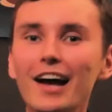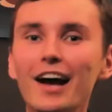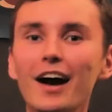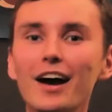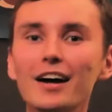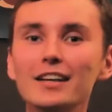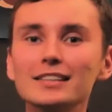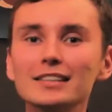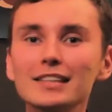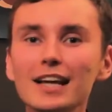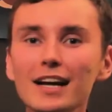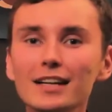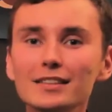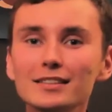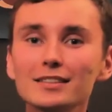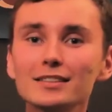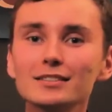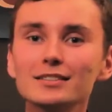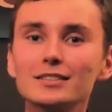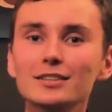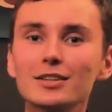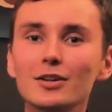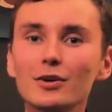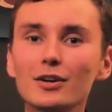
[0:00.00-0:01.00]

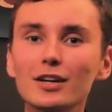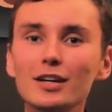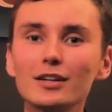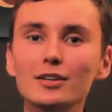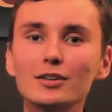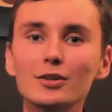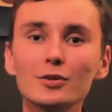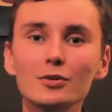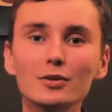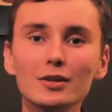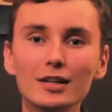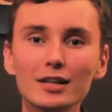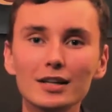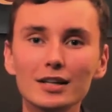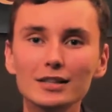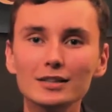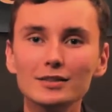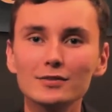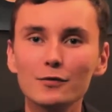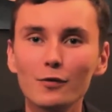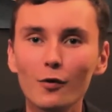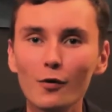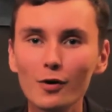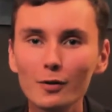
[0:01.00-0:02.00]
Assassin's Creed
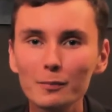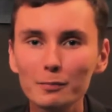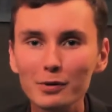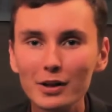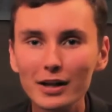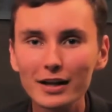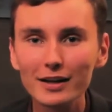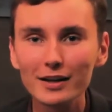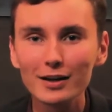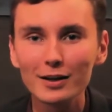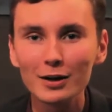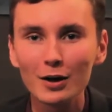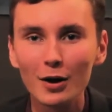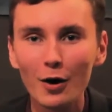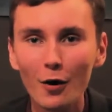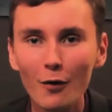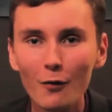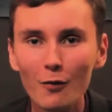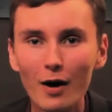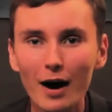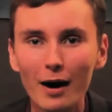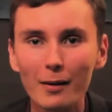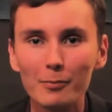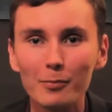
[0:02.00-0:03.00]
Unity's 4-player
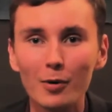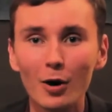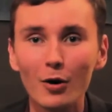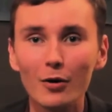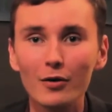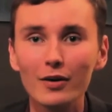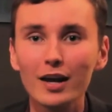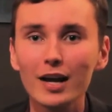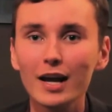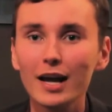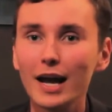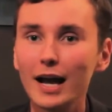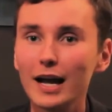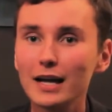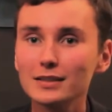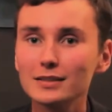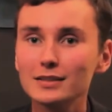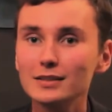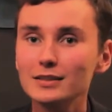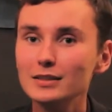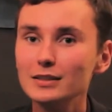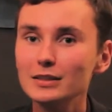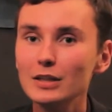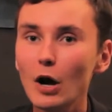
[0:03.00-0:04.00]
co-op mode
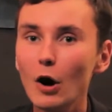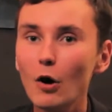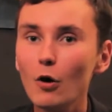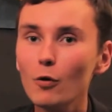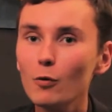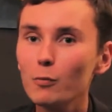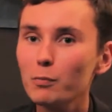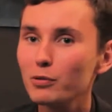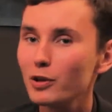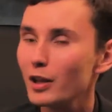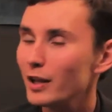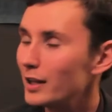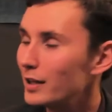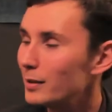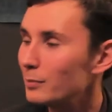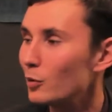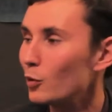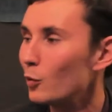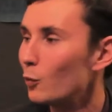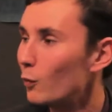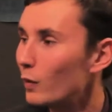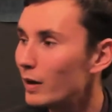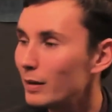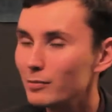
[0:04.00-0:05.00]
has no
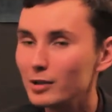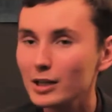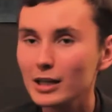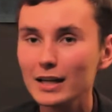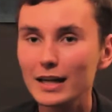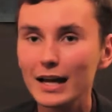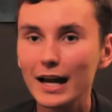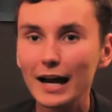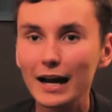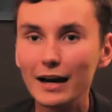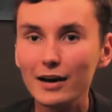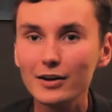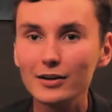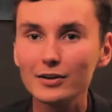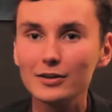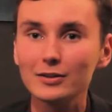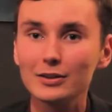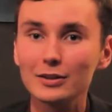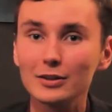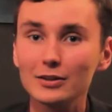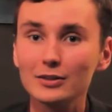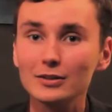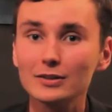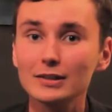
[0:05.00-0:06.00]
playable women
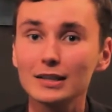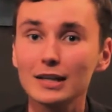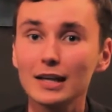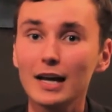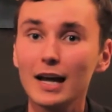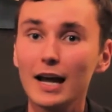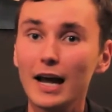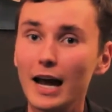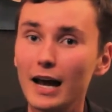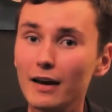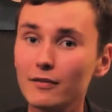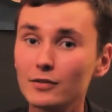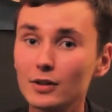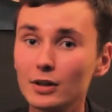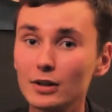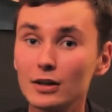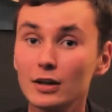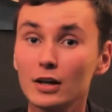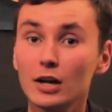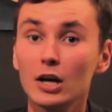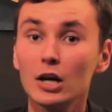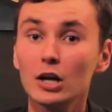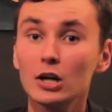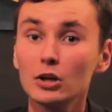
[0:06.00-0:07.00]
characters after